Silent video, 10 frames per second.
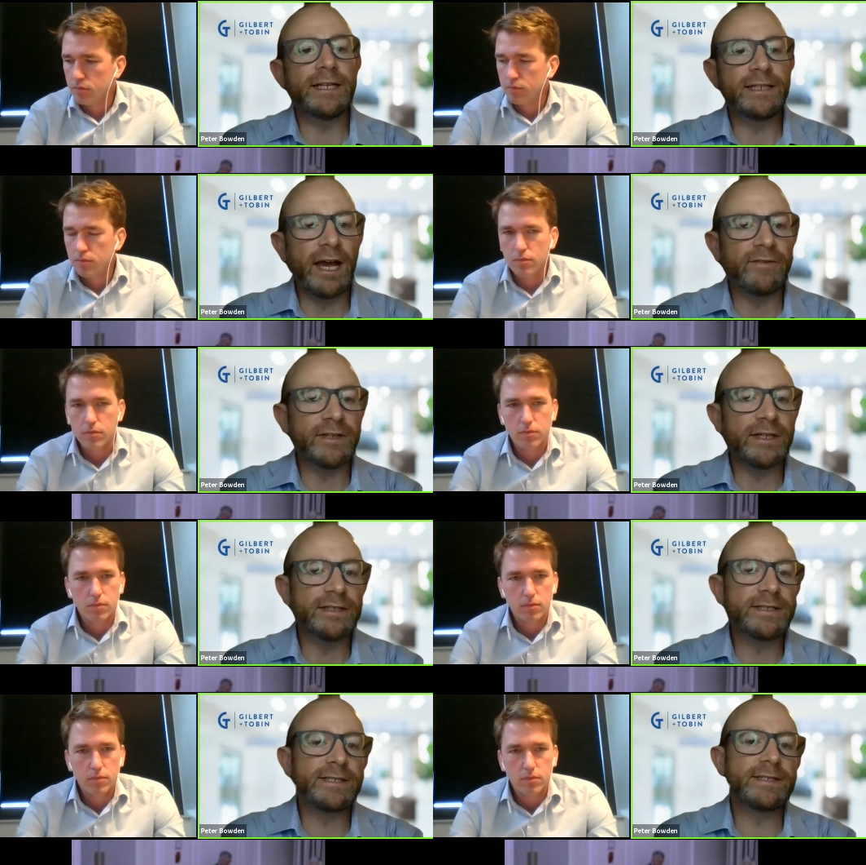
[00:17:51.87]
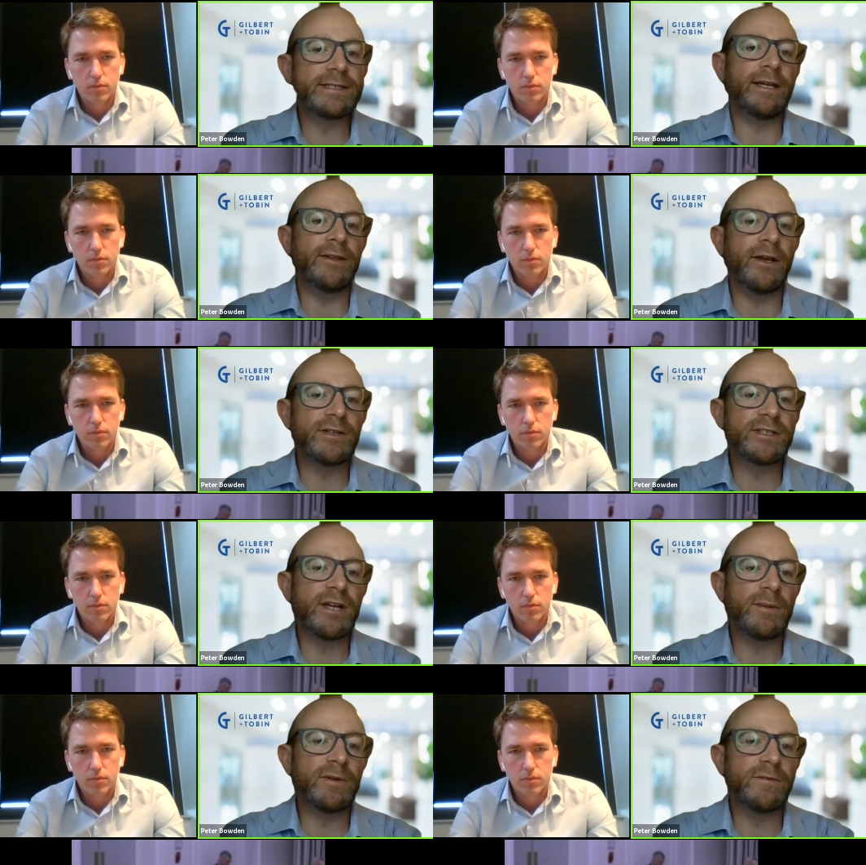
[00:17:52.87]
Speaker 1: and governance and those
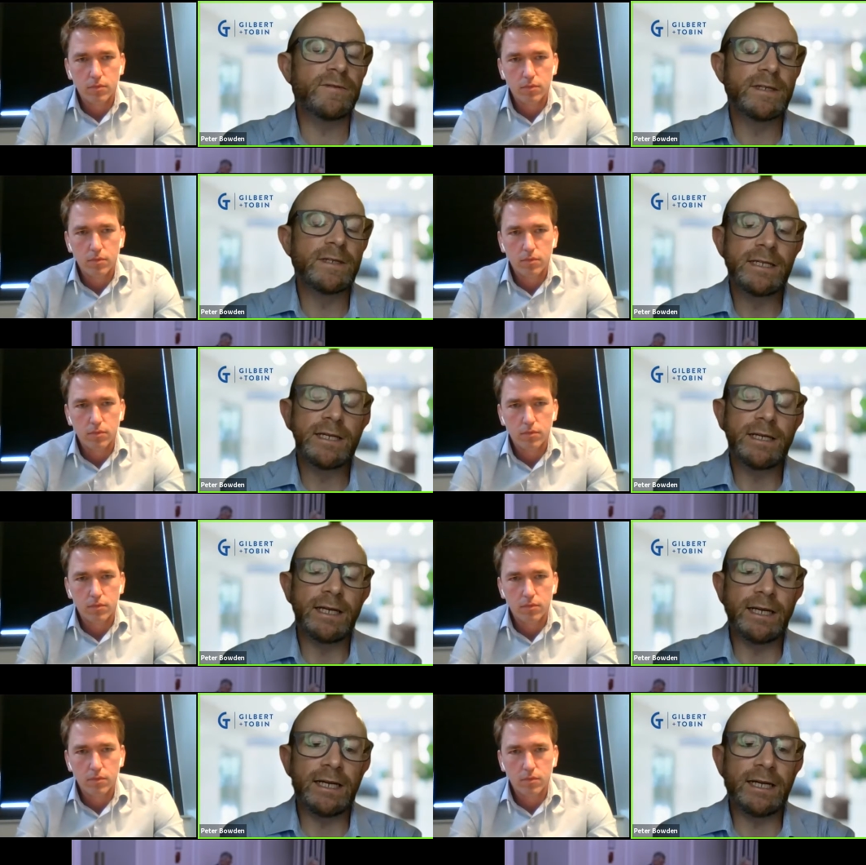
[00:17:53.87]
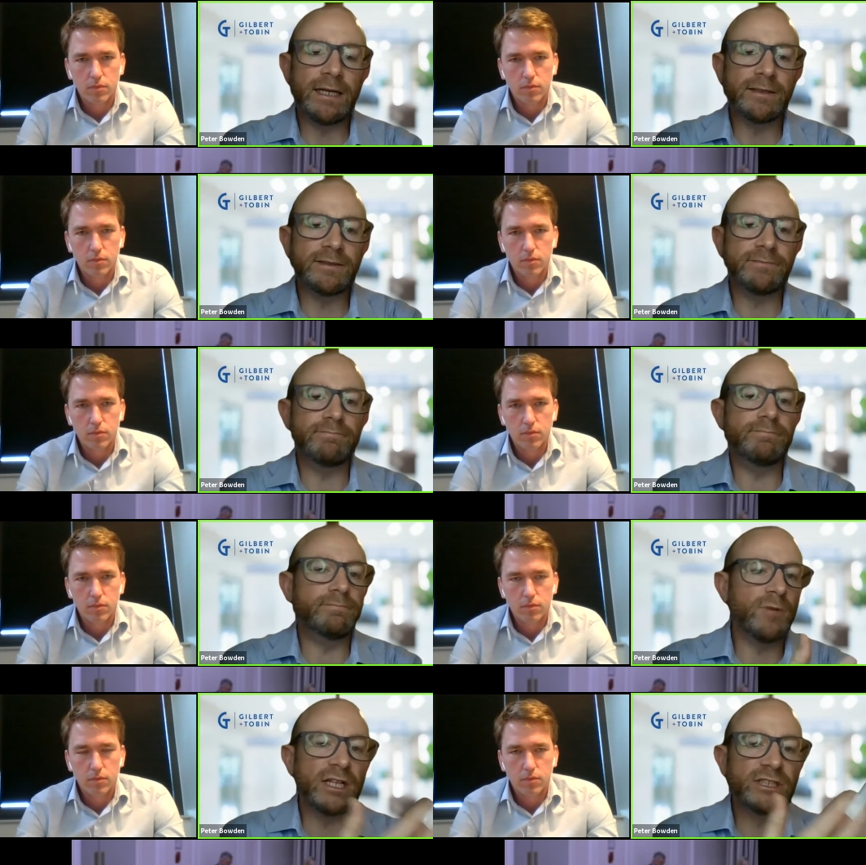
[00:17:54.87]
type of uh,
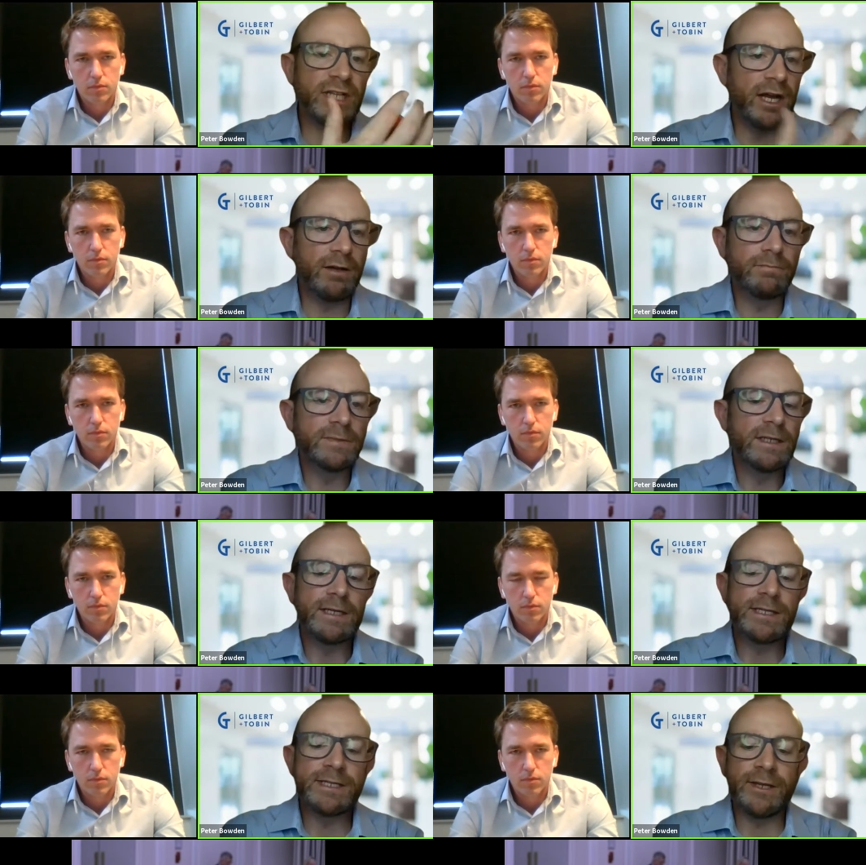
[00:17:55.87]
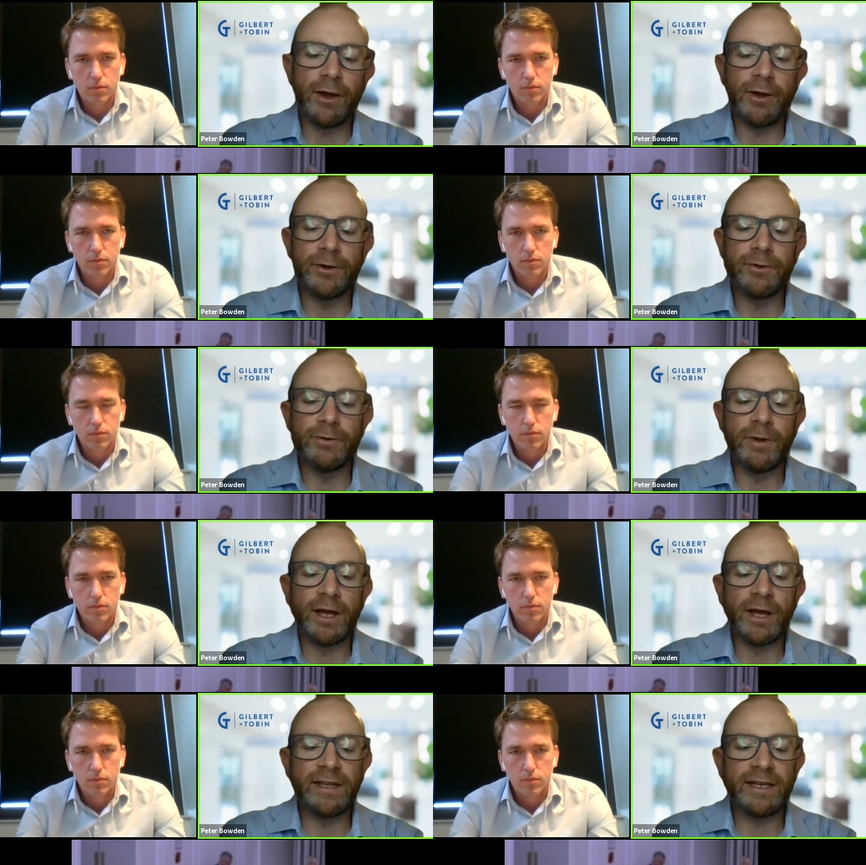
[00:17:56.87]
rationale. So
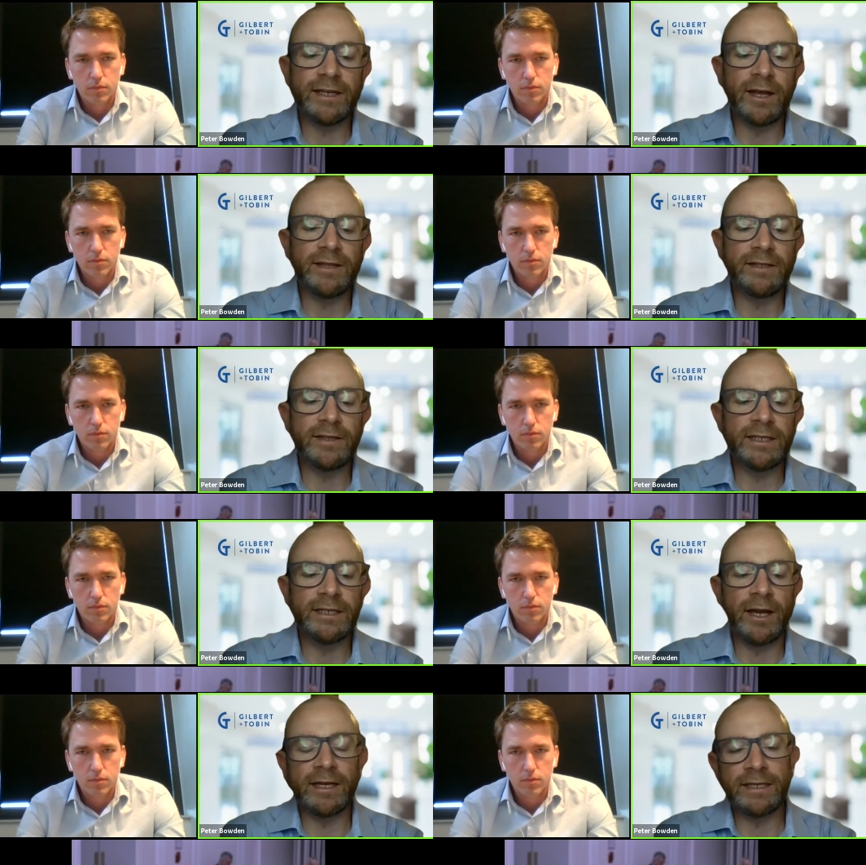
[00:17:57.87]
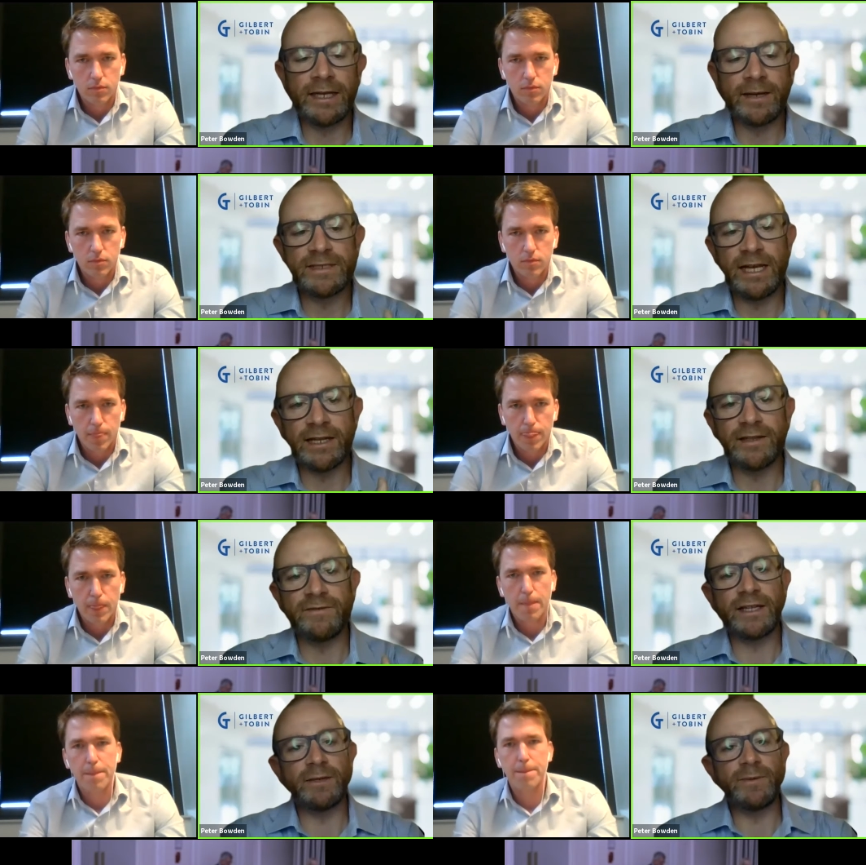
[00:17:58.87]
I think I think it, it comes down to the
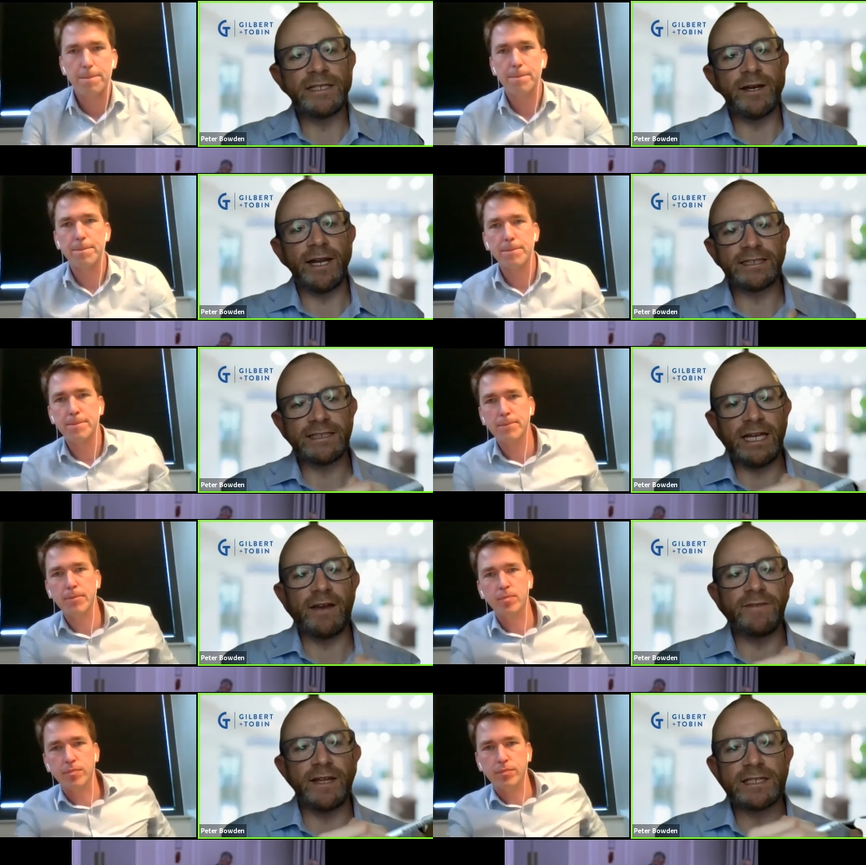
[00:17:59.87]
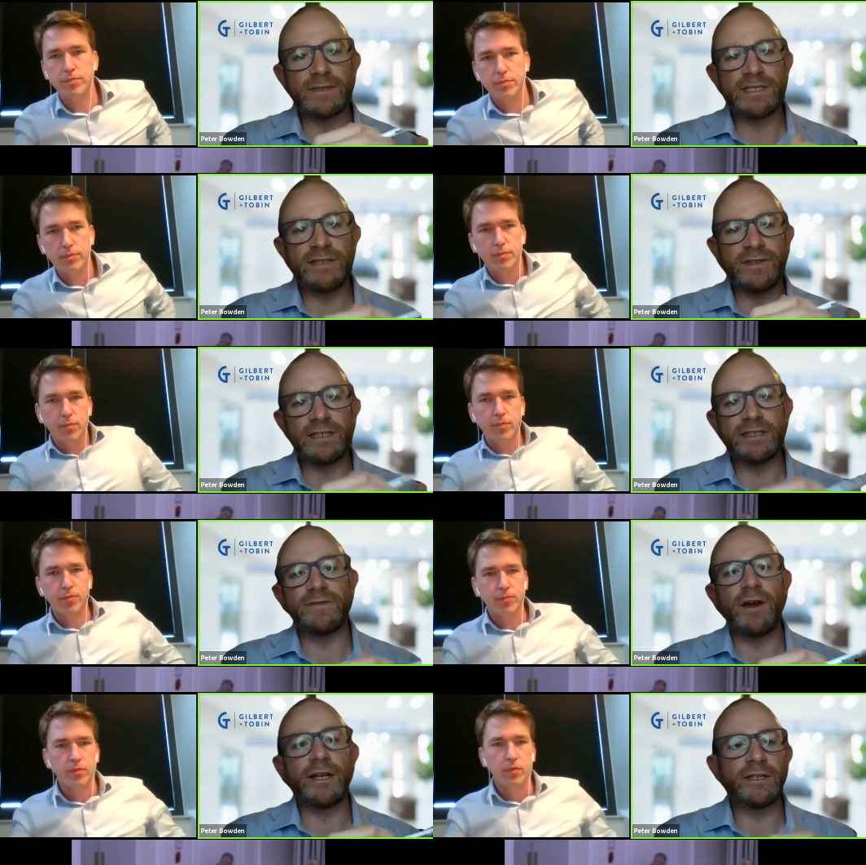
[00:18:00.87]
fact that we don't actually have that specific
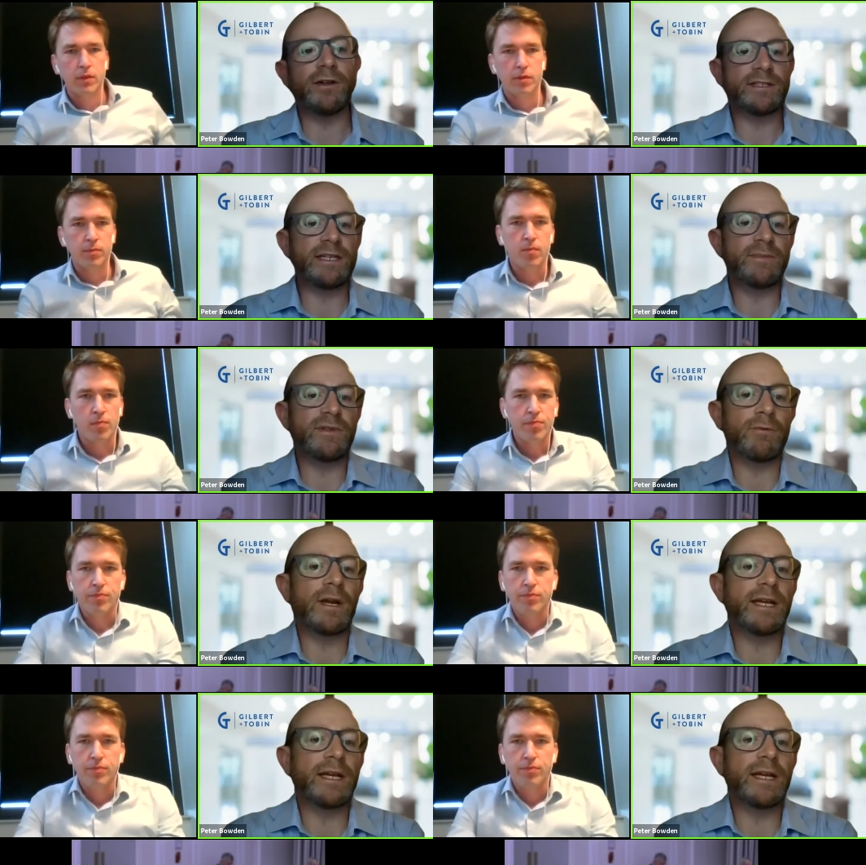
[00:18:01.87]
defined concept of